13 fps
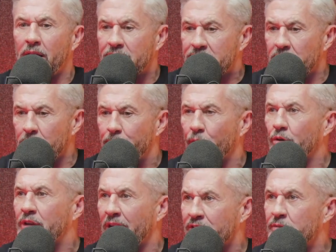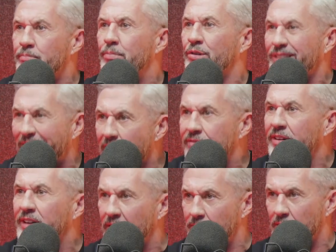listen to podcasts and books
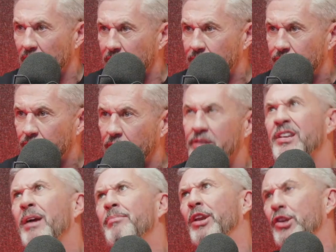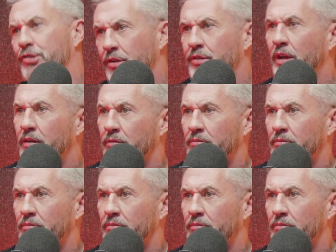every day of my life, except on a Sunday.